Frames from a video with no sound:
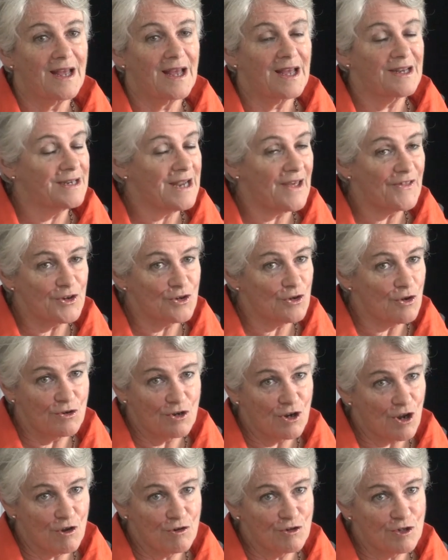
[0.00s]
another
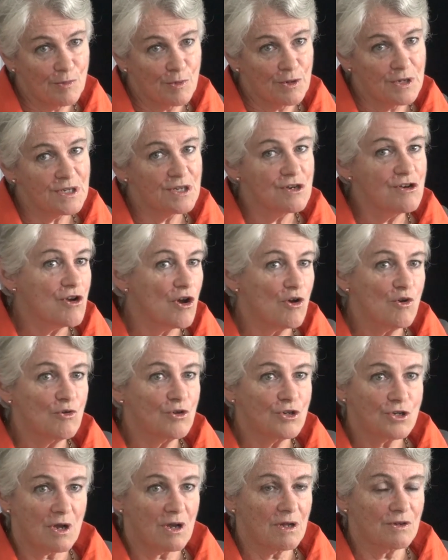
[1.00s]
non-negotiable is no
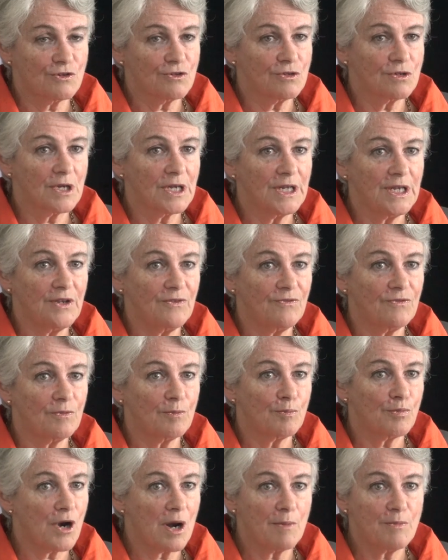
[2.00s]
child should leave
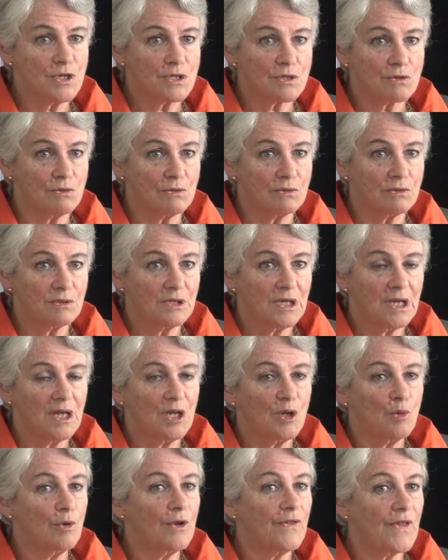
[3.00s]
primary school
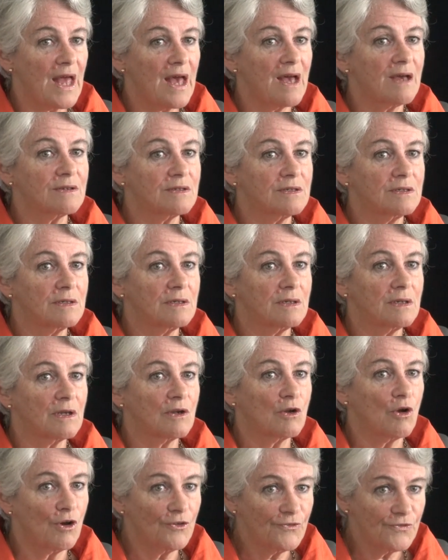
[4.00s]
without
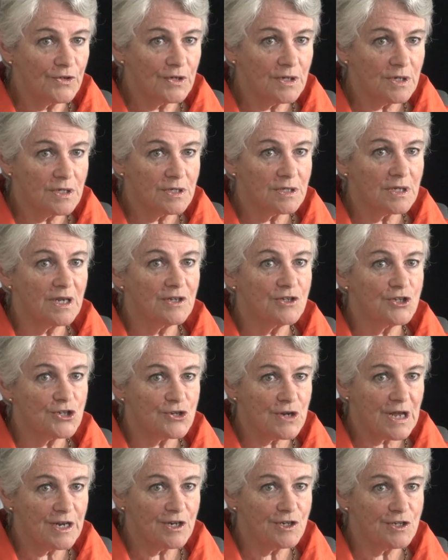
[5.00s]
confidence and
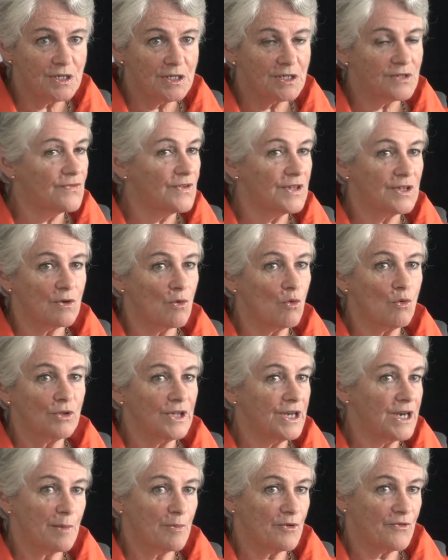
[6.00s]
strategies for all
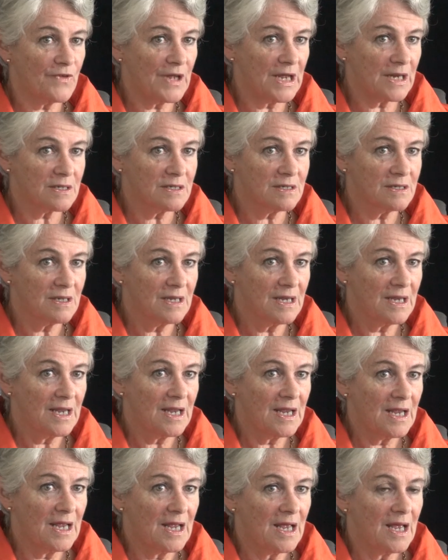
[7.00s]
their number facts.
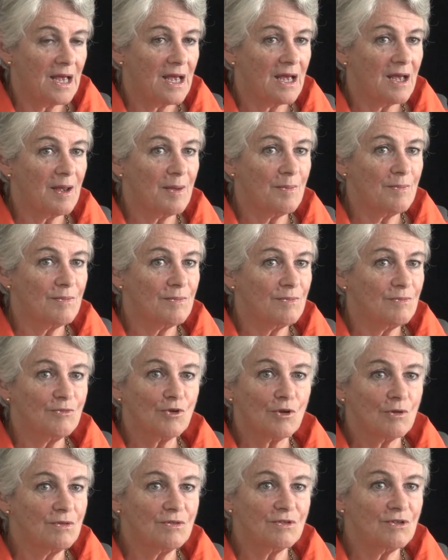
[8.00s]

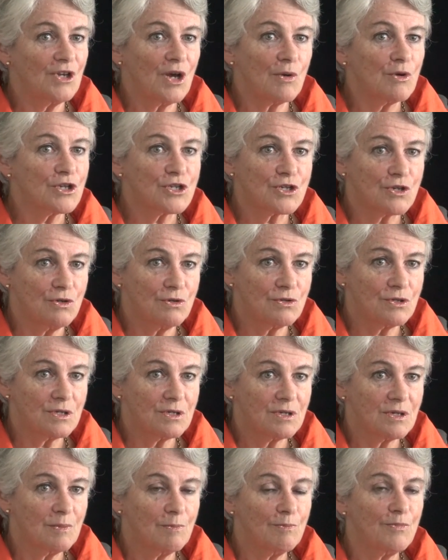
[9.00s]
No
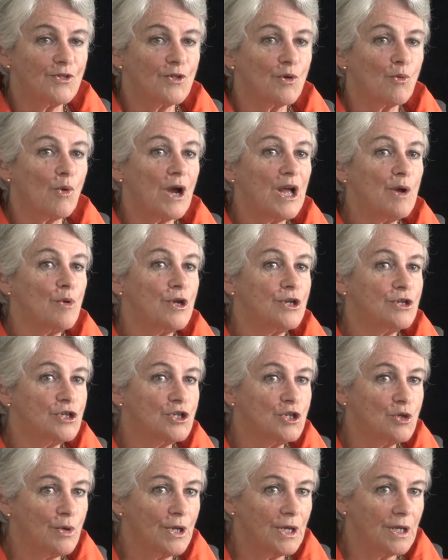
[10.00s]
excuse, but the way we're
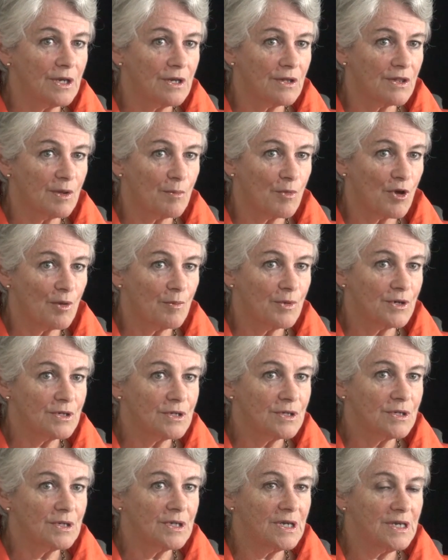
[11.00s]
doing it at the
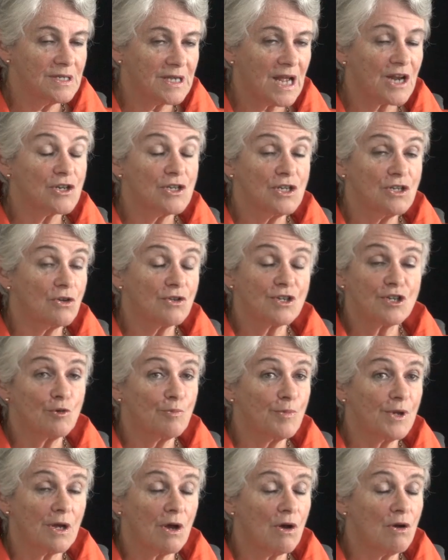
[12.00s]
moment is actually not
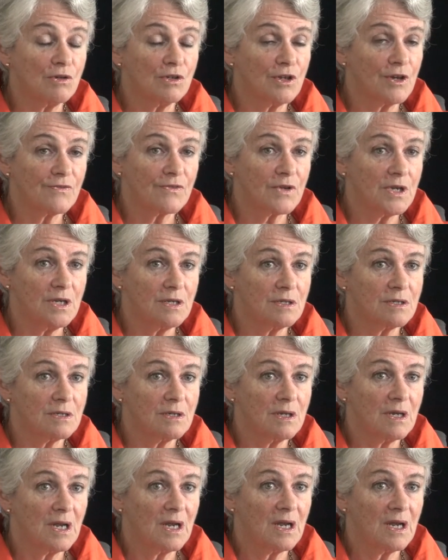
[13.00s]
helping a whole lot of kids